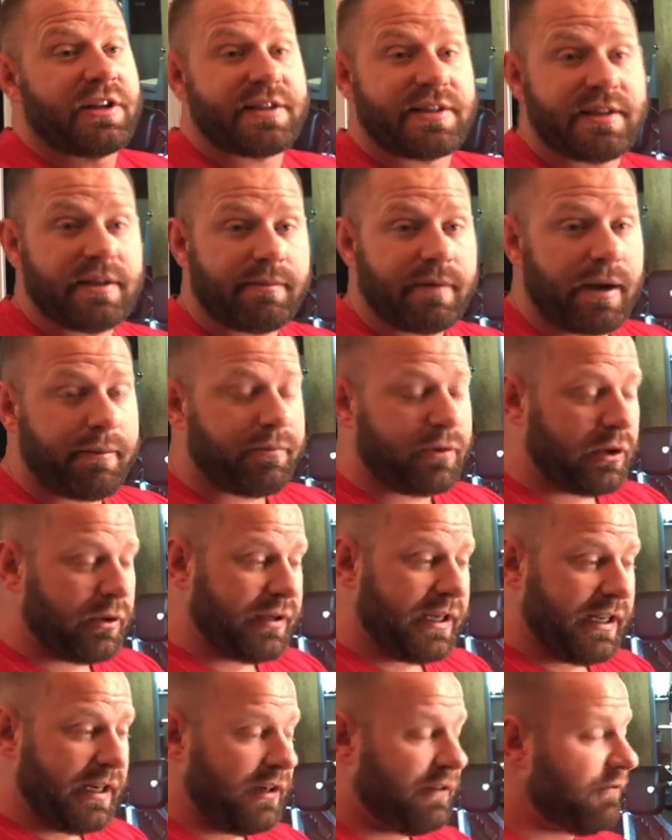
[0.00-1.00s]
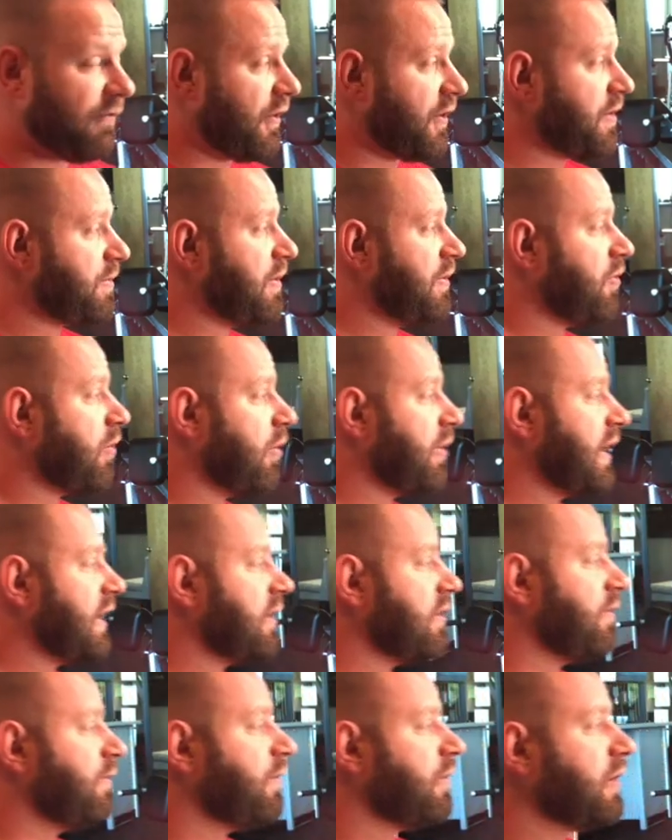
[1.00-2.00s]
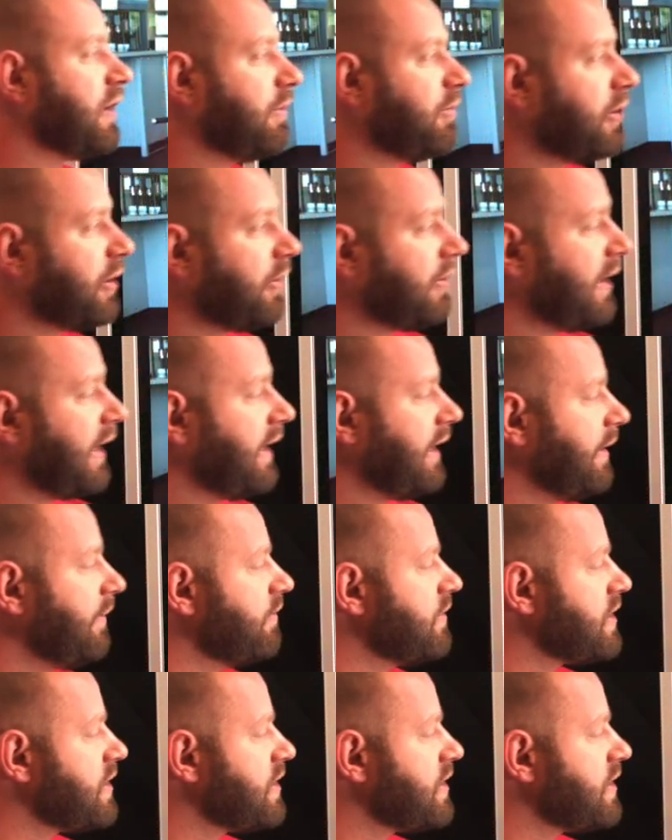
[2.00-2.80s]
semi-pronated first before we get to fully pronated.